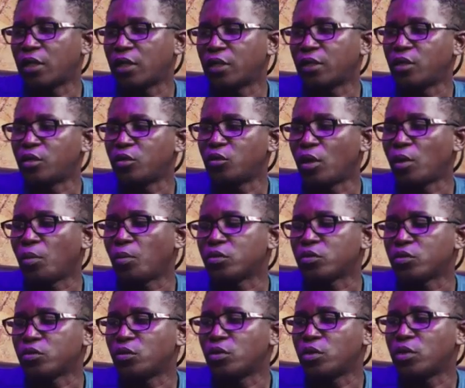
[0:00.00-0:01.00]
and then you are
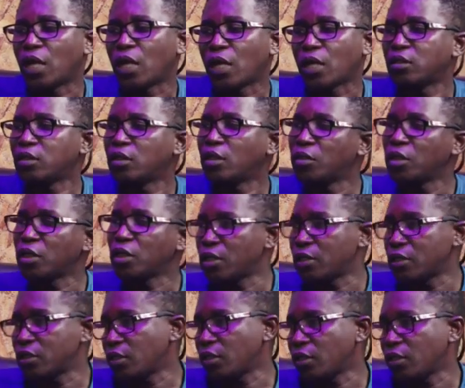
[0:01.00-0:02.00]
pursuing academic
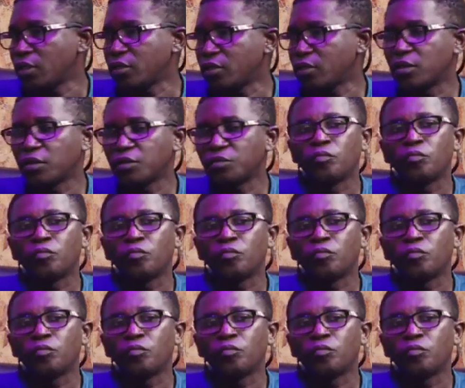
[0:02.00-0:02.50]
excellence.